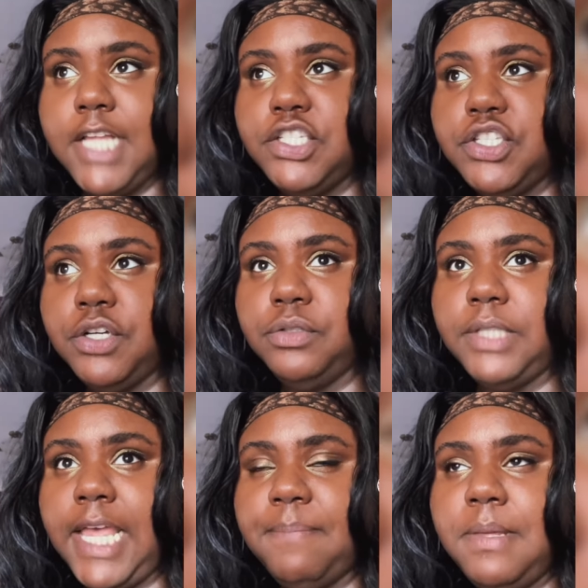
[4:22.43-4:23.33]
And so
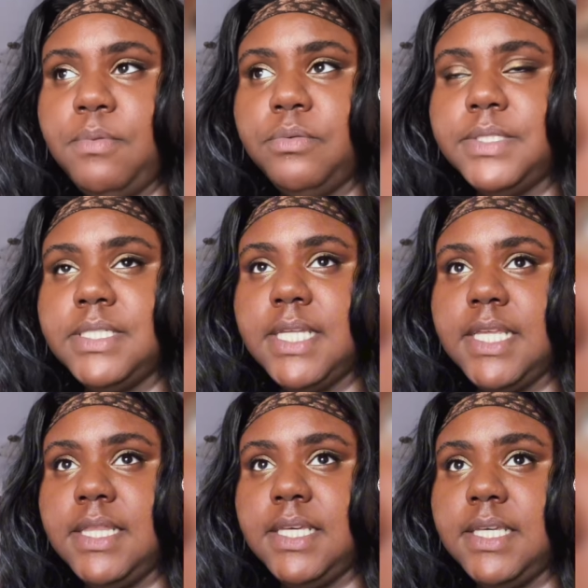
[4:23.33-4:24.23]
like people would
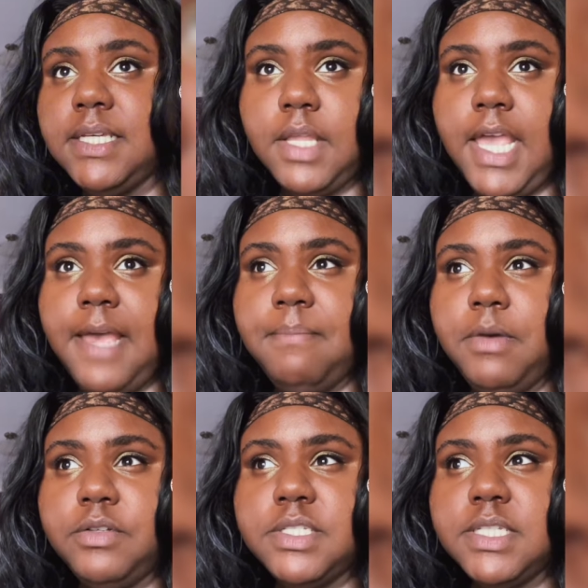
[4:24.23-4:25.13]
say things, and
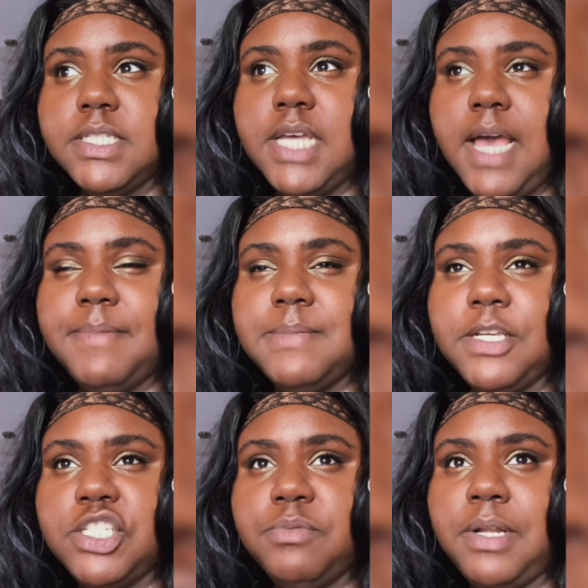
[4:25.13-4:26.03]
most of the time,
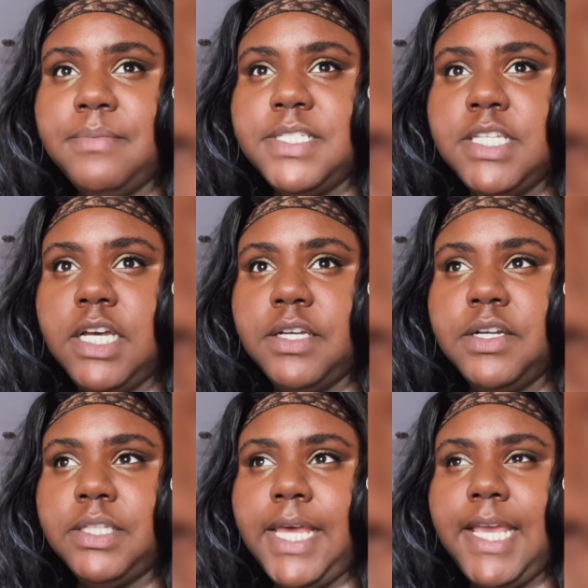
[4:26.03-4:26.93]
especially when I was
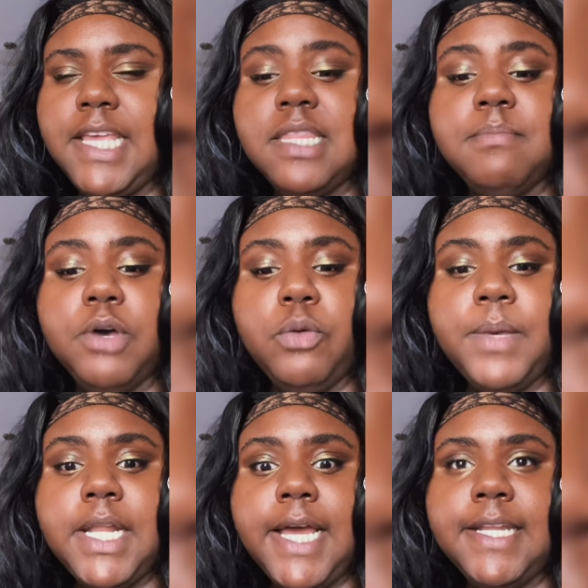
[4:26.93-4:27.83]
younger, like in the
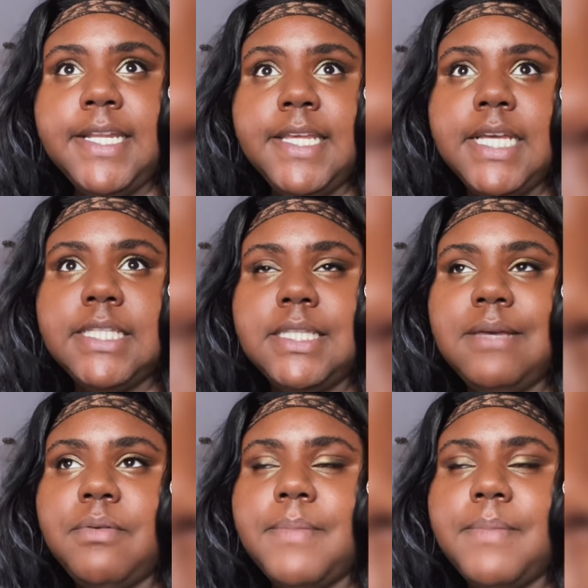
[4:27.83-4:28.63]
moment, I didn't get that they were